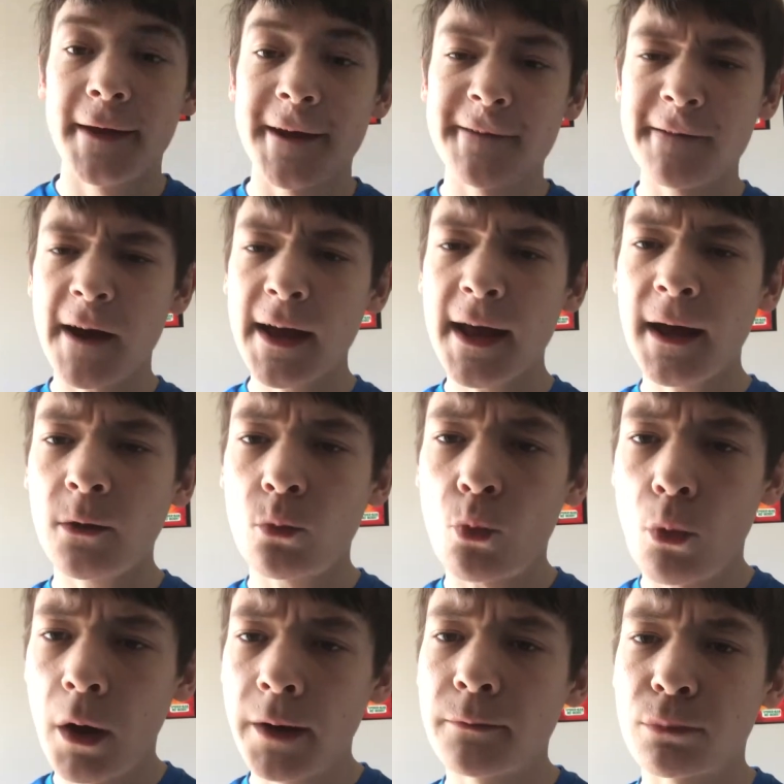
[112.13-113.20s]
If I had
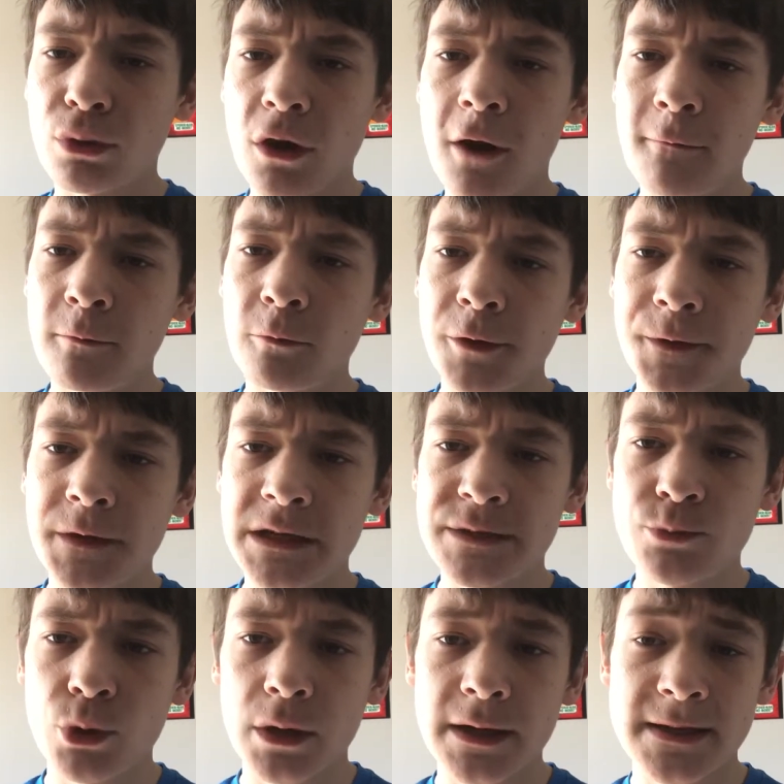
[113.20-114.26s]
one problem with this
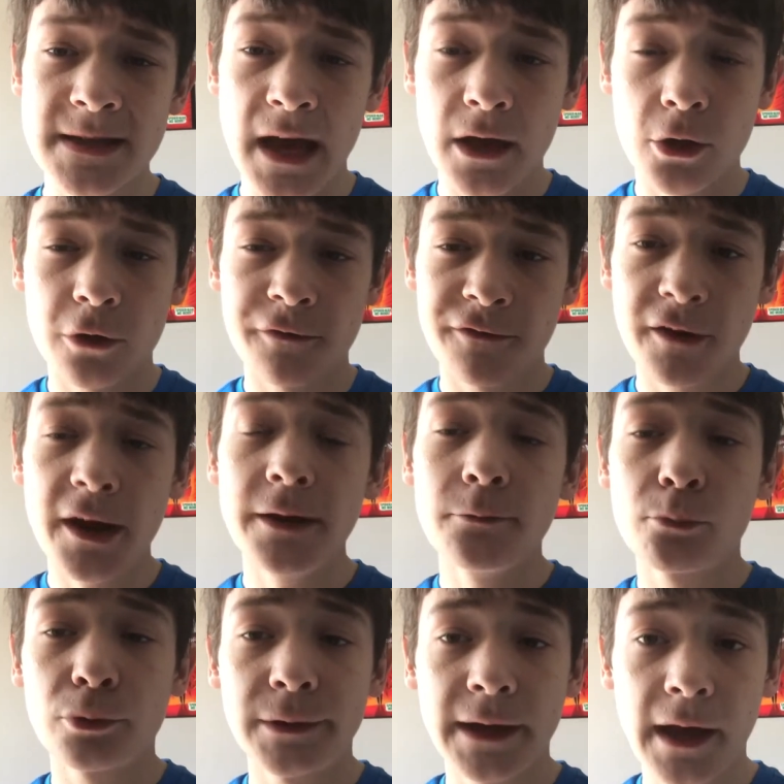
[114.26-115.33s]
book is that her
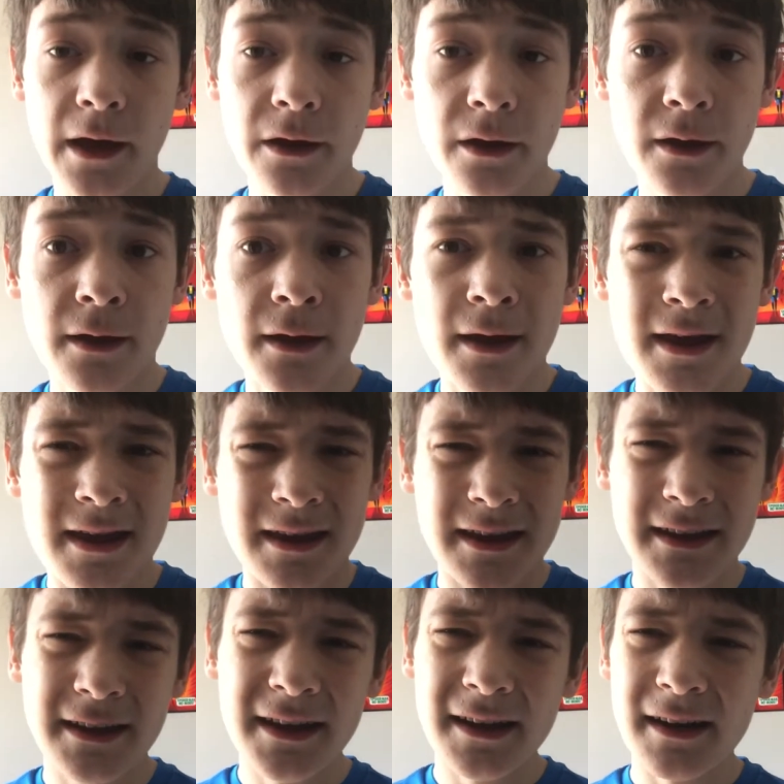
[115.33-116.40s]
friend Brianna
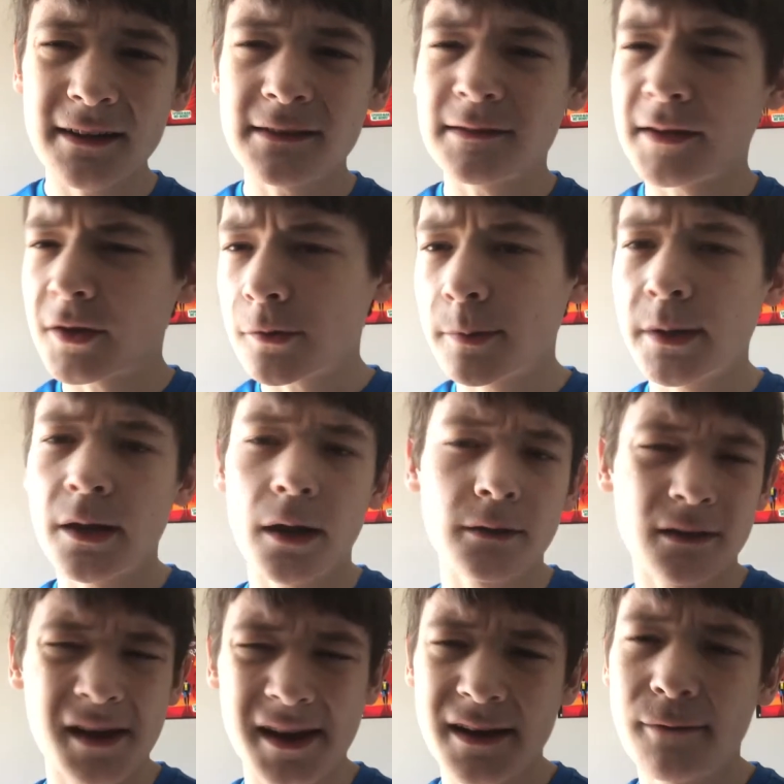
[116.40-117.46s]
can get a little bit
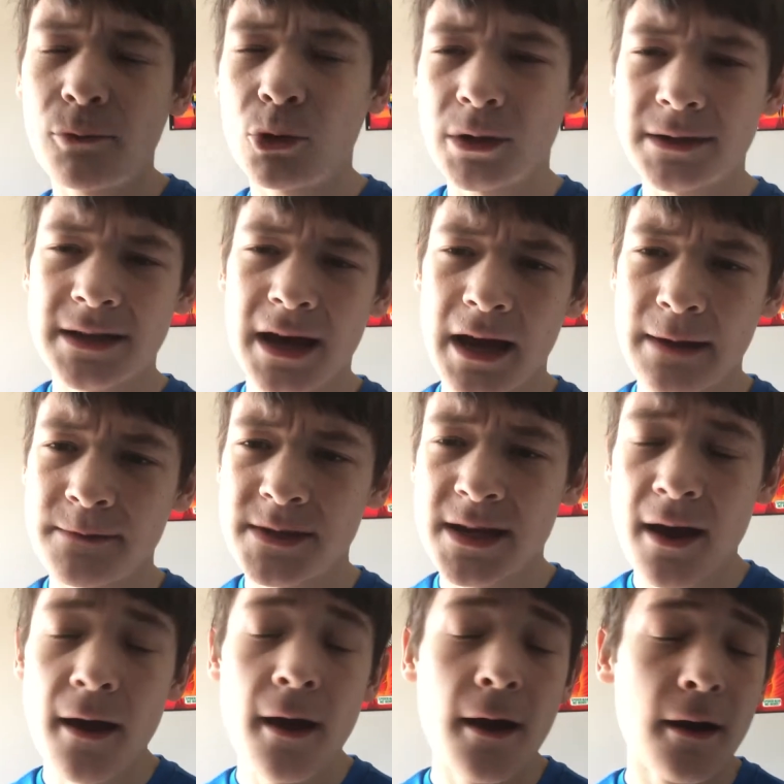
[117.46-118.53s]
unlikable at times,
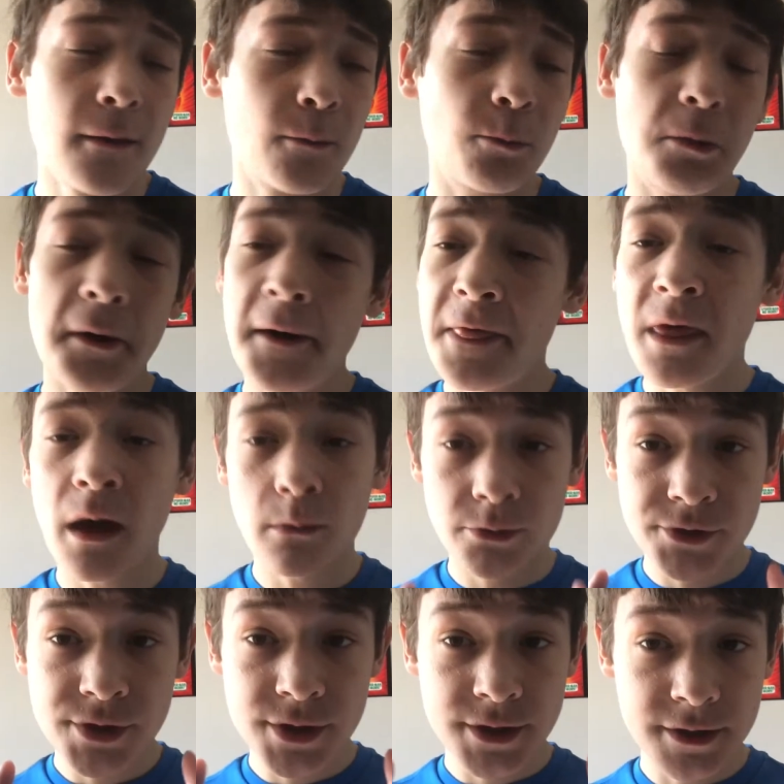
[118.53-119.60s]
but that
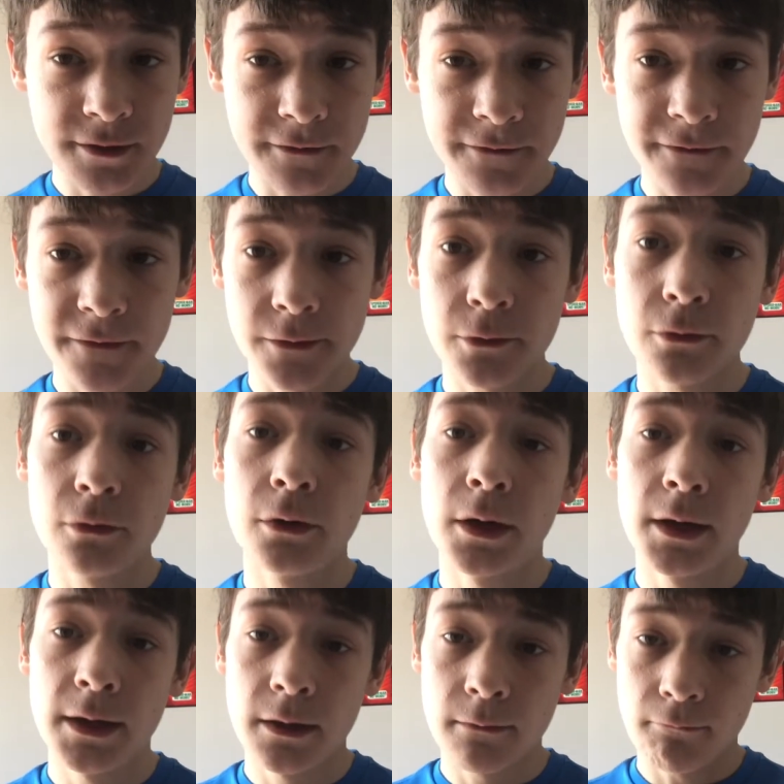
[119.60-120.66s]
was just a few
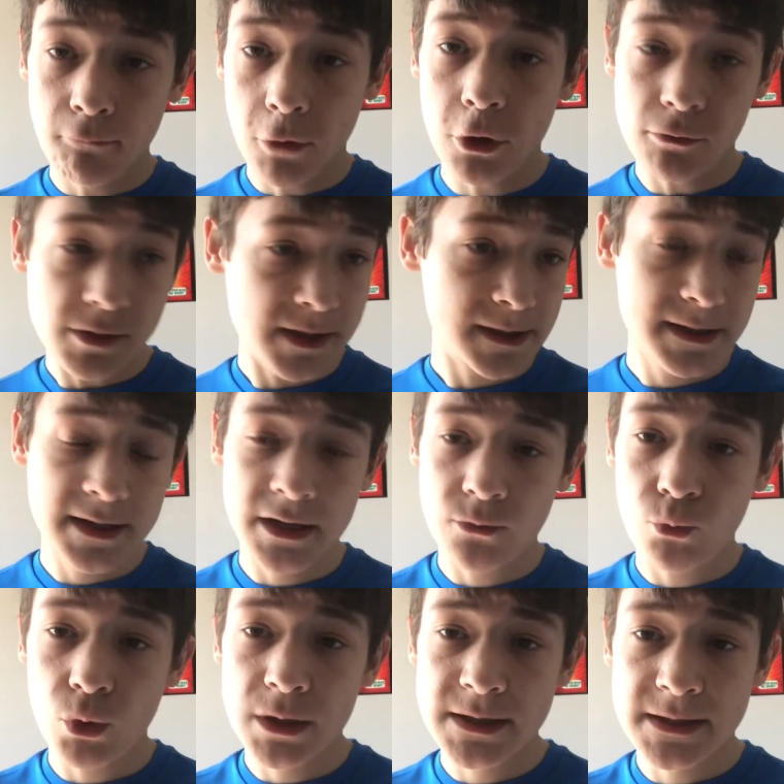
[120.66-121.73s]
moments. It
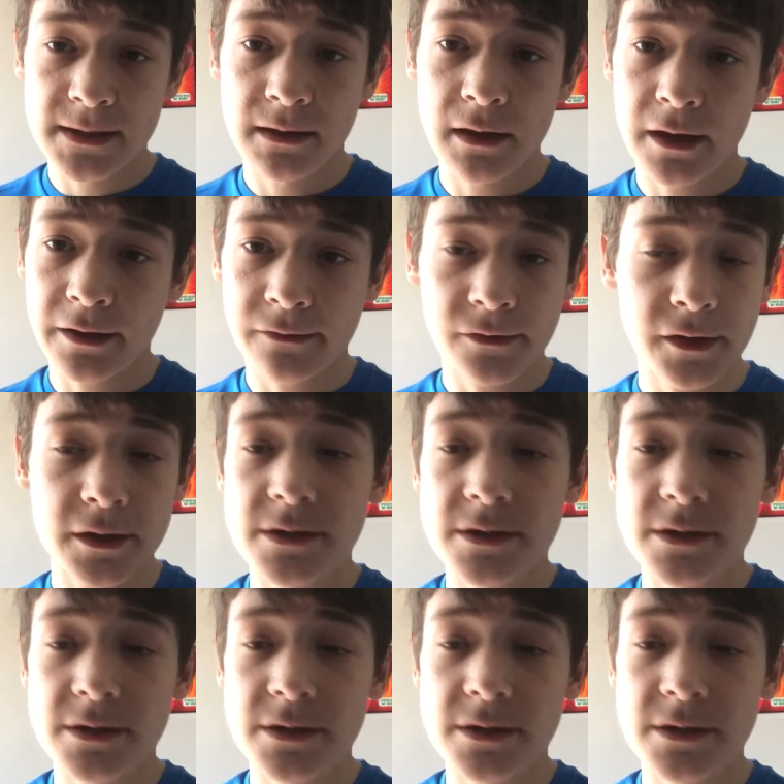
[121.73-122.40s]
wasn't like the